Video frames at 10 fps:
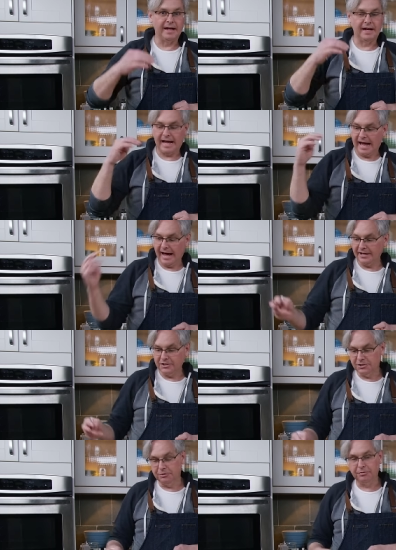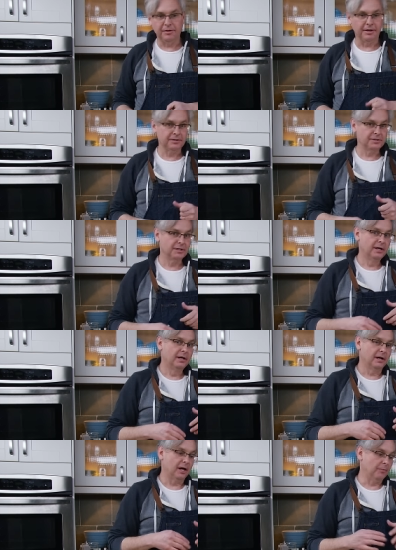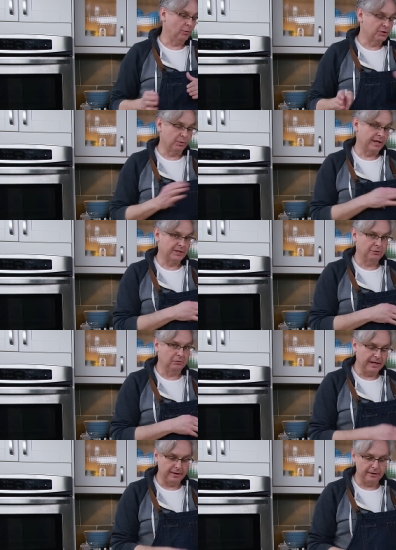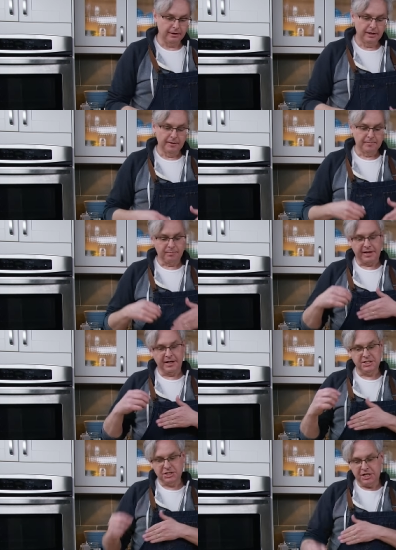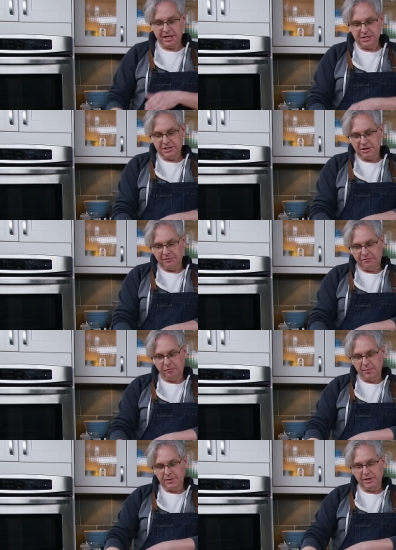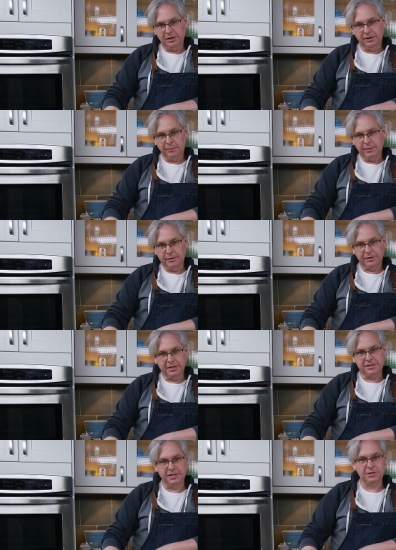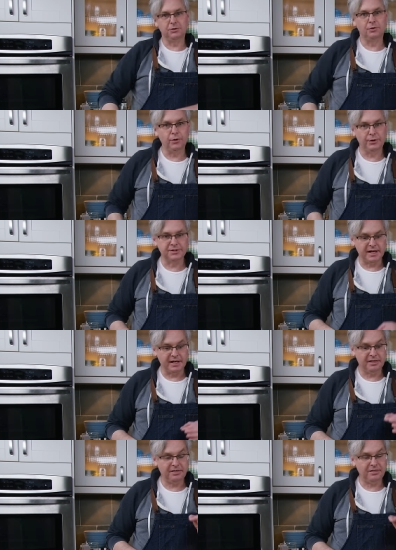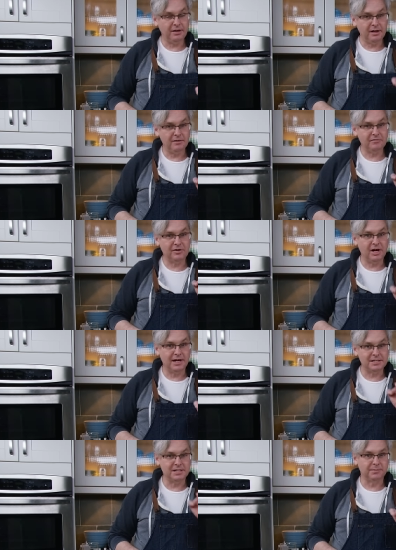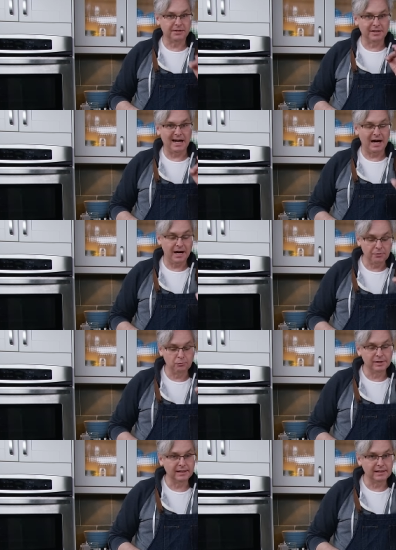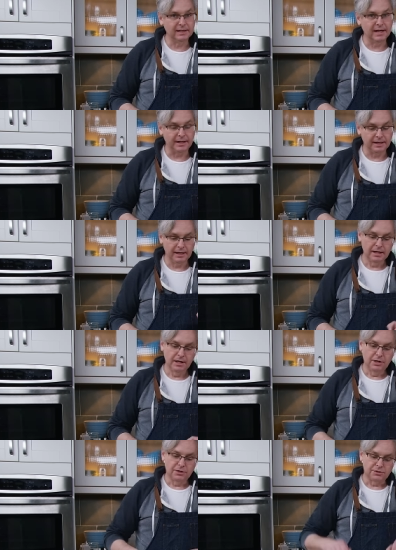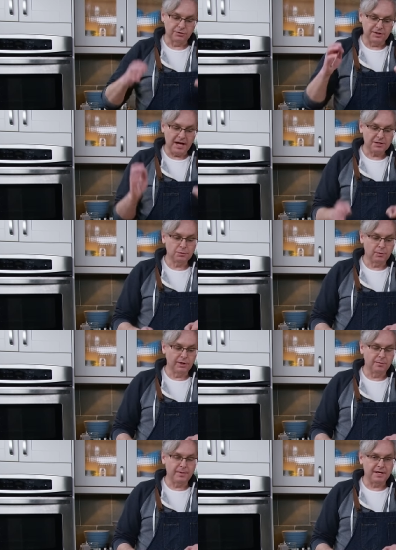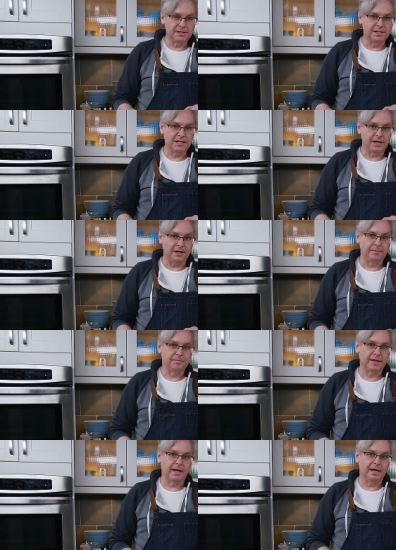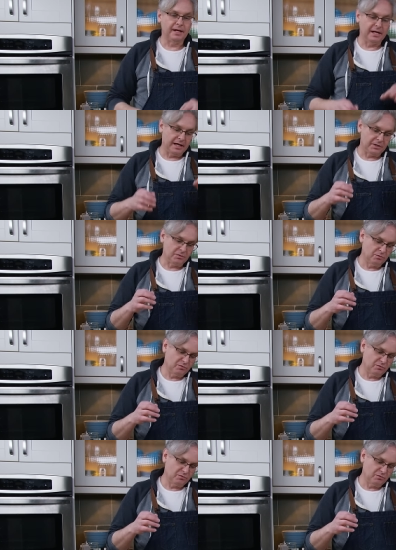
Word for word: and I added two things, um, which we'll get to later. And I changed the formula a little bit with the essential oils, and I think I've got something that I really like. So that's what we're going to make today. And it